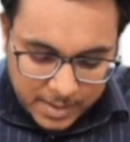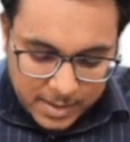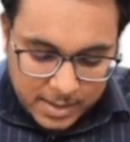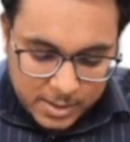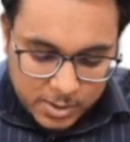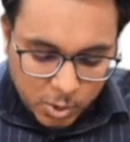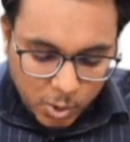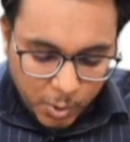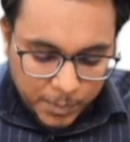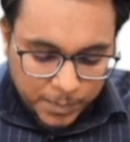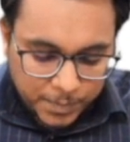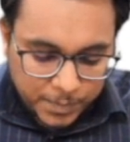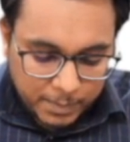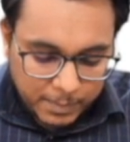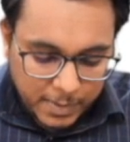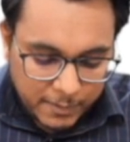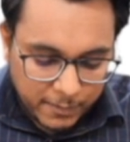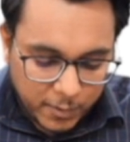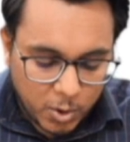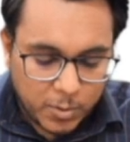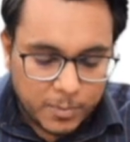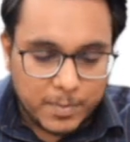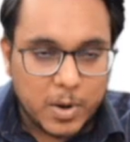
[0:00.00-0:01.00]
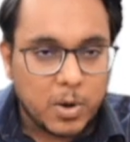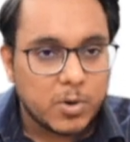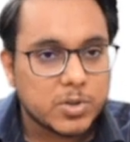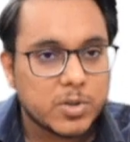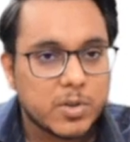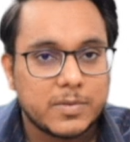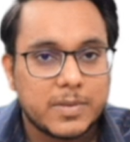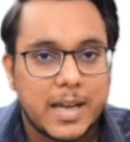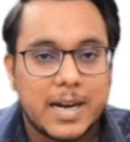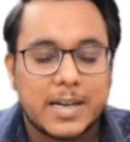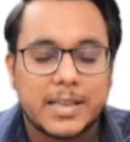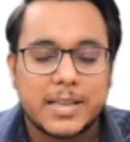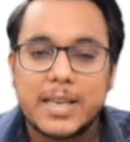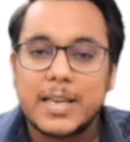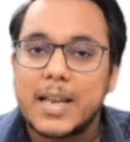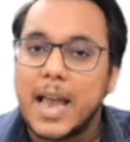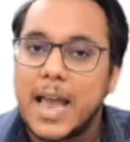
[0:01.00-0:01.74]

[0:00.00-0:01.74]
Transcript: So because of that thing,